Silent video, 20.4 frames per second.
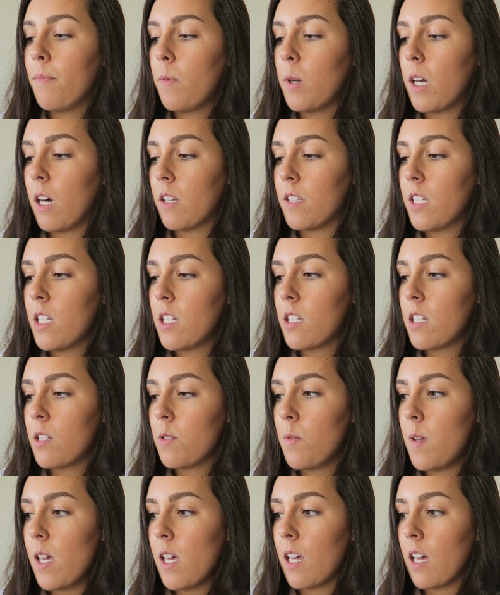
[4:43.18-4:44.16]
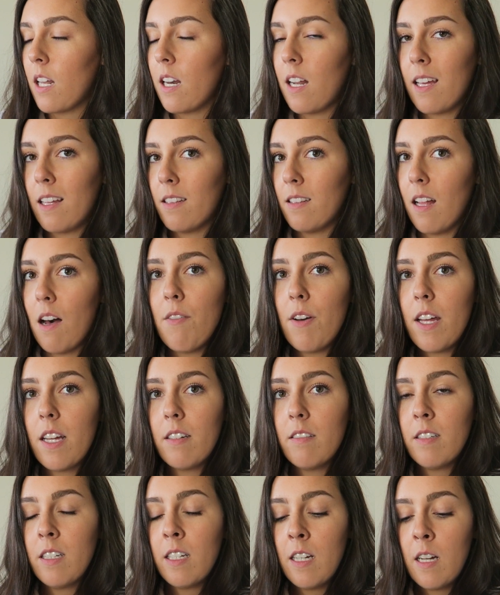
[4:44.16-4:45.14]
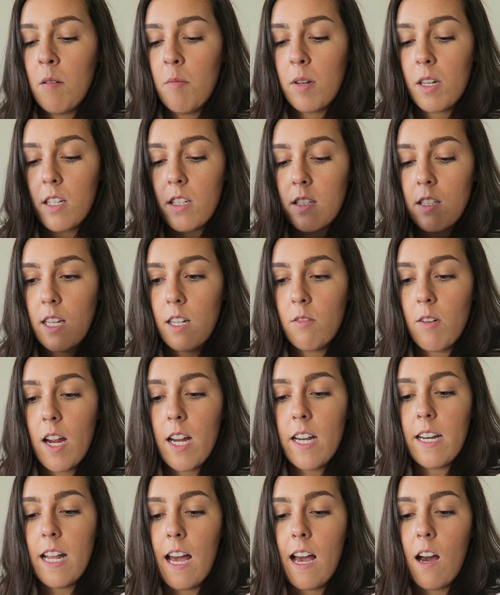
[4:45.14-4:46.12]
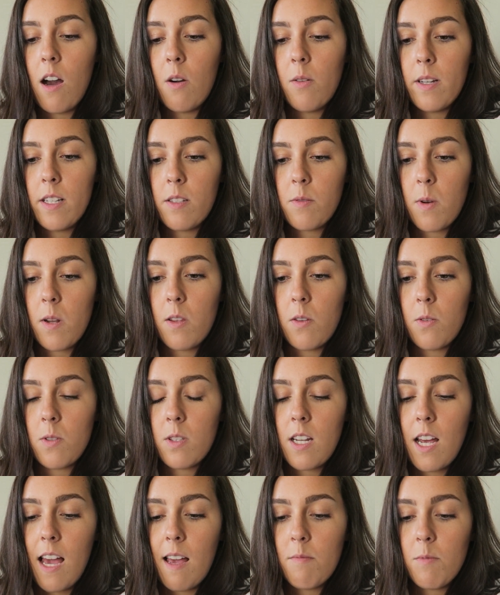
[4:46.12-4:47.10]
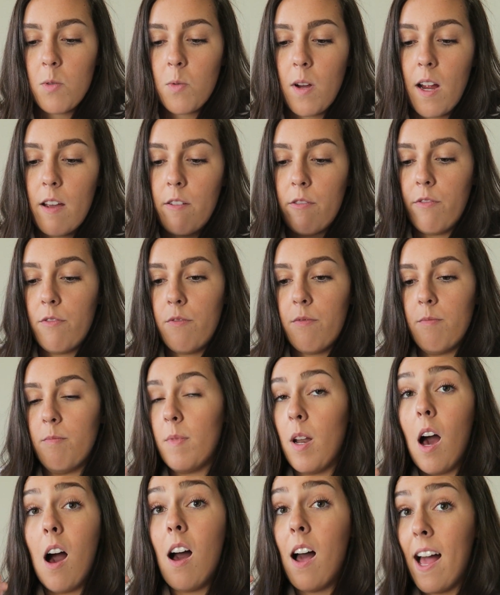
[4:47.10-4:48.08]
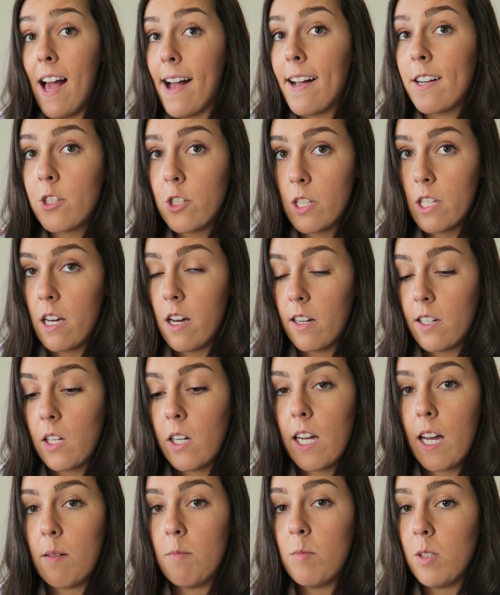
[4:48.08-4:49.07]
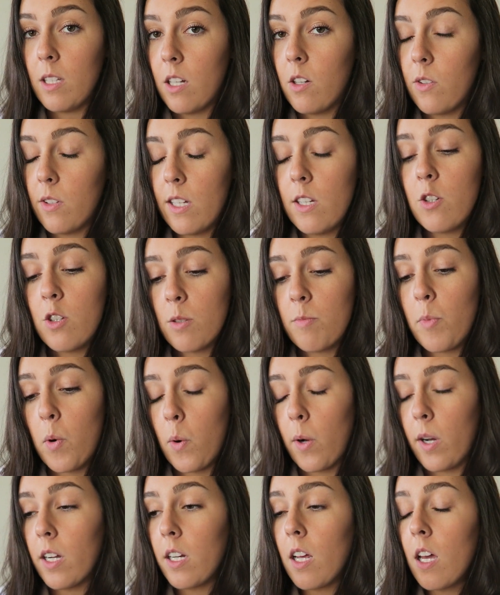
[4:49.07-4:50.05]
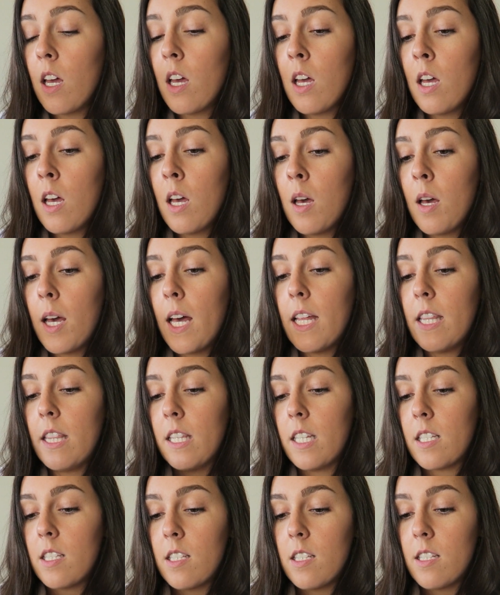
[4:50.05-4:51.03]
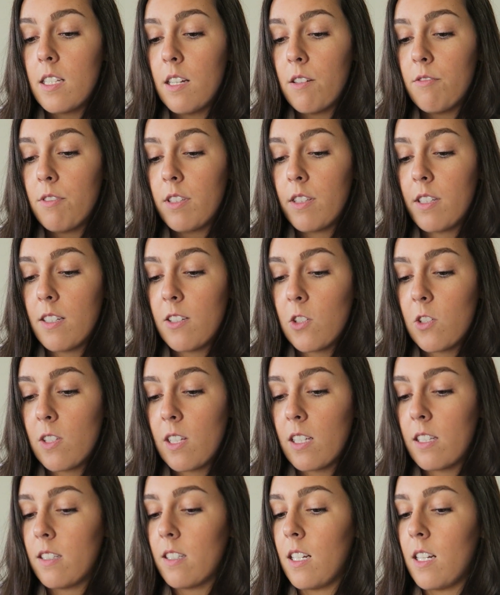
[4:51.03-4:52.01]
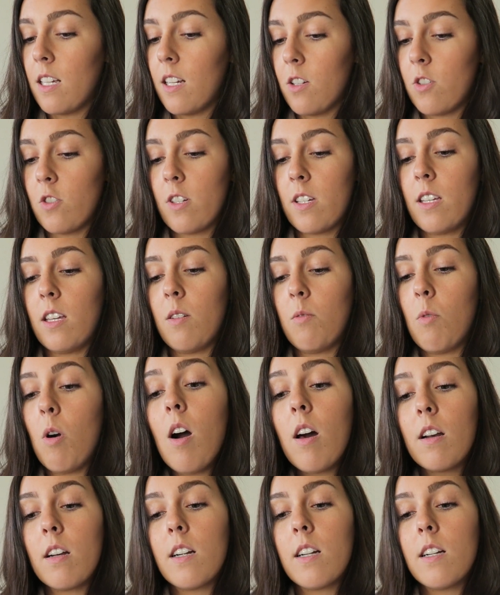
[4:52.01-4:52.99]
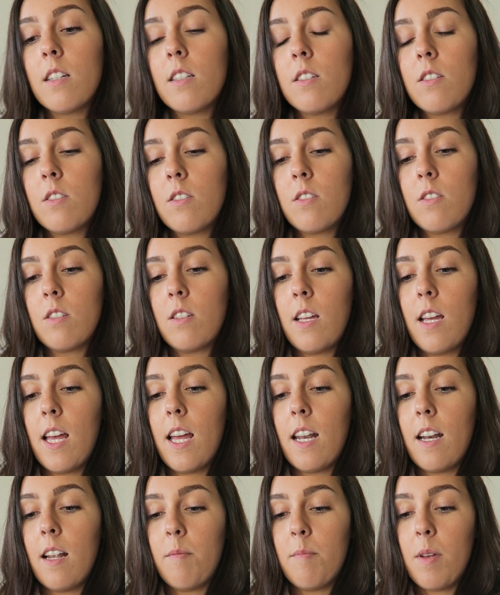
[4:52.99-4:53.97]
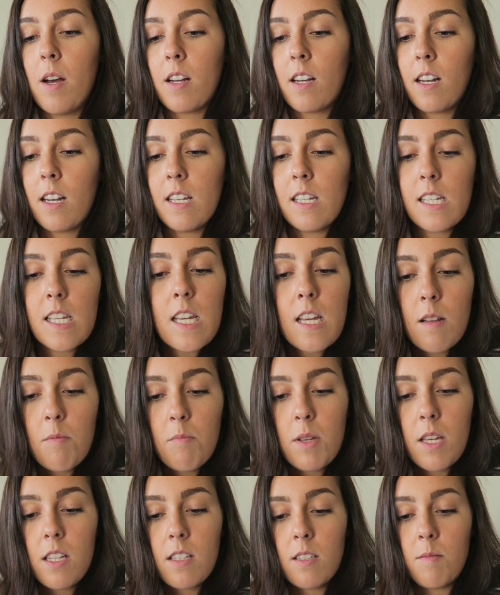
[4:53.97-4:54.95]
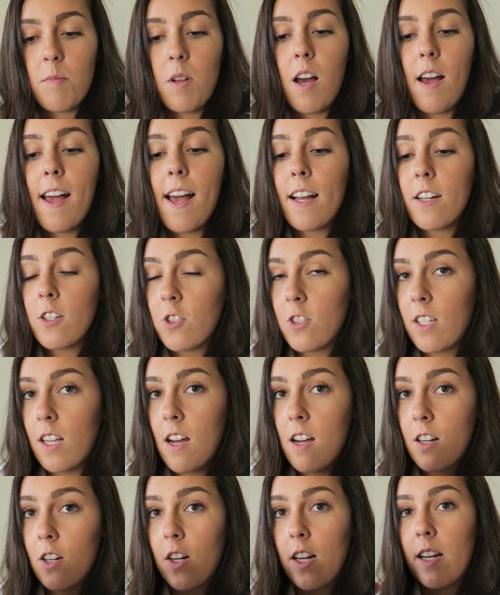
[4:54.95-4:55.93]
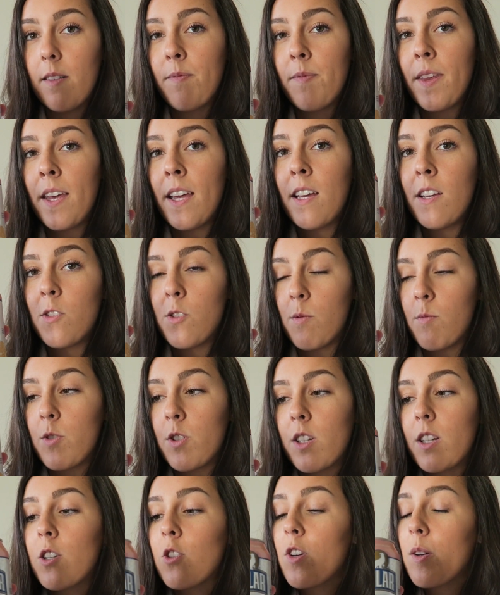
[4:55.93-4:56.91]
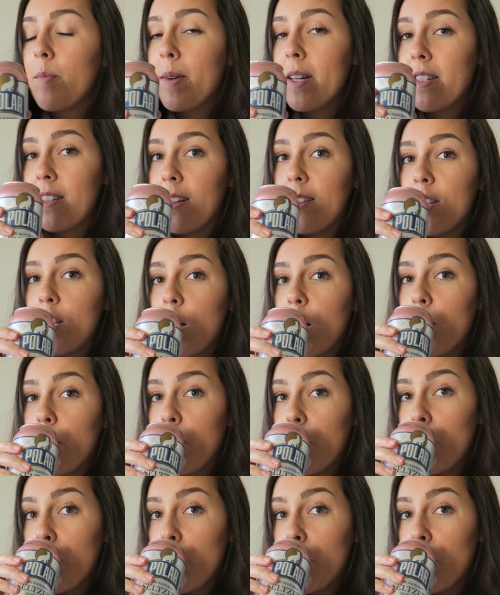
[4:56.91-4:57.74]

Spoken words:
We got these this week and I love it because like right now is one of those times where I'm not actually hungry. I'm literally just bored, and this is different than just like sitting here drinking water, and I'm not gonna eat because I'm not actually hungry, so I'm just gonna drink my seltzer.